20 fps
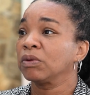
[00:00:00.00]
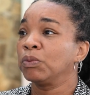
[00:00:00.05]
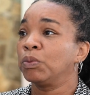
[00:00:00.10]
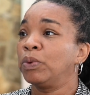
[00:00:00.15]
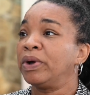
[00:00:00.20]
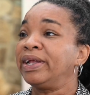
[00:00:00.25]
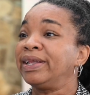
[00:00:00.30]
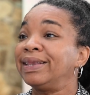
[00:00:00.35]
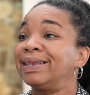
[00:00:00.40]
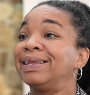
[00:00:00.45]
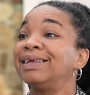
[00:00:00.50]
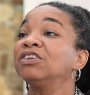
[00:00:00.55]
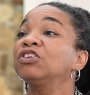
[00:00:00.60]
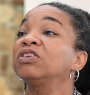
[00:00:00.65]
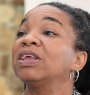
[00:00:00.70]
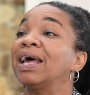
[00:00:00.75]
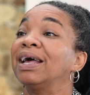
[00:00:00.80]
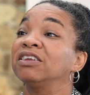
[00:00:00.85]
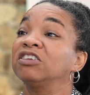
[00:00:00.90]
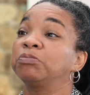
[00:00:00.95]
when
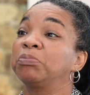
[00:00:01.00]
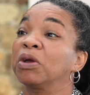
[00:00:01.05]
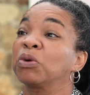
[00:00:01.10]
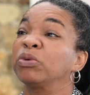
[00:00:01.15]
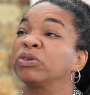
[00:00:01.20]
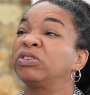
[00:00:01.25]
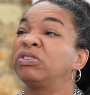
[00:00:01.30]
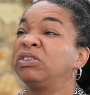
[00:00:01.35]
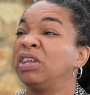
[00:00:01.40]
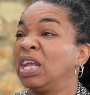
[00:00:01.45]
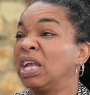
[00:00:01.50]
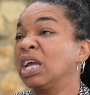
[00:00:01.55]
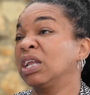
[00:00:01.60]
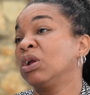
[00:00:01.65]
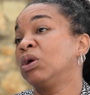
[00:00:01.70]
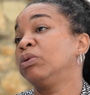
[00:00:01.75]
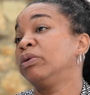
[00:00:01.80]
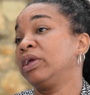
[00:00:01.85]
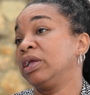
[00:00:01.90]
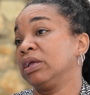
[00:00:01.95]
this aspect was taken
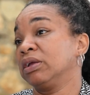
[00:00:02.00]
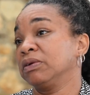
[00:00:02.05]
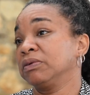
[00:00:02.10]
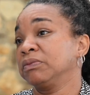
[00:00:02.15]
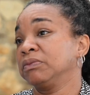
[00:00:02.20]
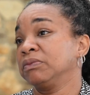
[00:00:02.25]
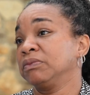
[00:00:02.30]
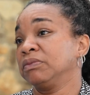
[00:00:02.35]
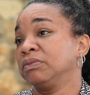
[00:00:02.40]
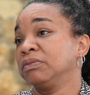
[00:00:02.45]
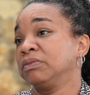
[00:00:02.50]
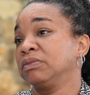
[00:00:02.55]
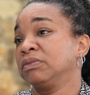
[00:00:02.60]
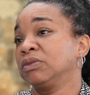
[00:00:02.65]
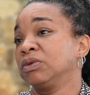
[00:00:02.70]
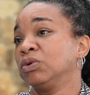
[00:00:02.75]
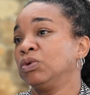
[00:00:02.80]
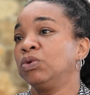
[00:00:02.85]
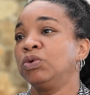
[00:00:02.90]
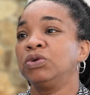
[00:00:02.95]
away,
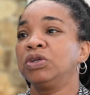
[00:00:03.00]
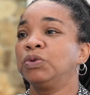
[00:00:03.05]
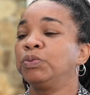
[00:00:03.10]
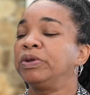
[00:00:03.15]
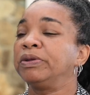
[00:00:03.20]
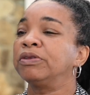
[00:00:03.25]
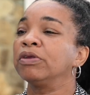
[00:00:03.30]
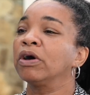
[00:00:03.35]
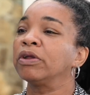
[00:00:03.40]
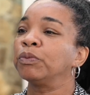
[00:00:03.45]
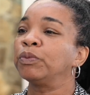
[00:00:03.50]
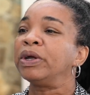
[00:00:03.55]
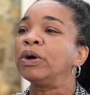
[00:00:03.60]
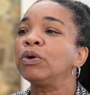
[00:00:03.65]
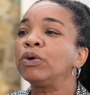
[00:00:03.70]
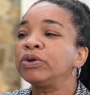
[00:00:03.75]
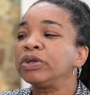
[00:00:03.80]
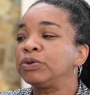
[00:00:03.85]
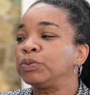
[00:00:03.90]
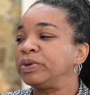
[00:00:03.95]
who did we
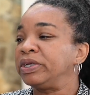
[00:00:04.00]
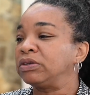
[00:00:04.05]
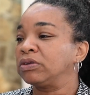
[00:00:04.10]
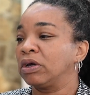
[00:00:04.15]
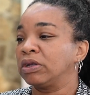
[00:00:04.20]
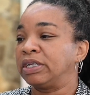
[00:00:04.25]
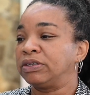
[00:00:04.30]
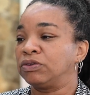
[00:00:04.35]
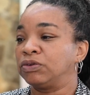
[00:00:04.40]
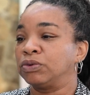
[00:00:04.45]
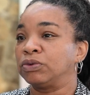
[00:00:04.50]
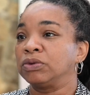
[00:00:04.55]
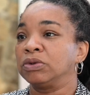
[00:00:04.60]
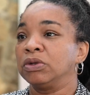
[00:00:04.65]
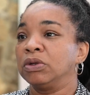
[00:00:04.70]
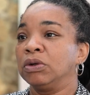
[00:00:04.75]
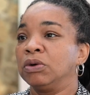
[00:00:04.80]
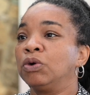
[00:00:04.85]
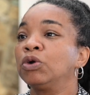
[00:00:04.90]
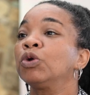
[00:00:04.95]
turn into?
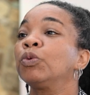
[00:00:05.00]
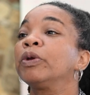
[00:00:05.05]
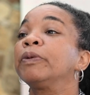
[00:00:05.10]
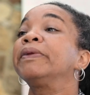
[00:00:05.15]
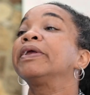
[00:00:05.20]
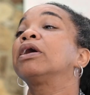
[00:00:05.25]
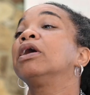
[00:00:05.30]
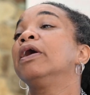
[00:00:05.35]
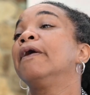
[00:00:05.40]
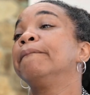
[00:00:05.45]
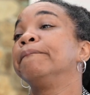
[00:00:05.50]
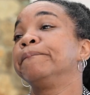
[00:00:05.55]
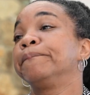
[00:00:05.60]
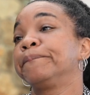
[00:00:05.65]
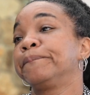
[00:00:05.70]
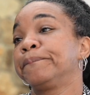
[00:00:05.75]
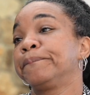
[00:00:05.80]
Who did we become?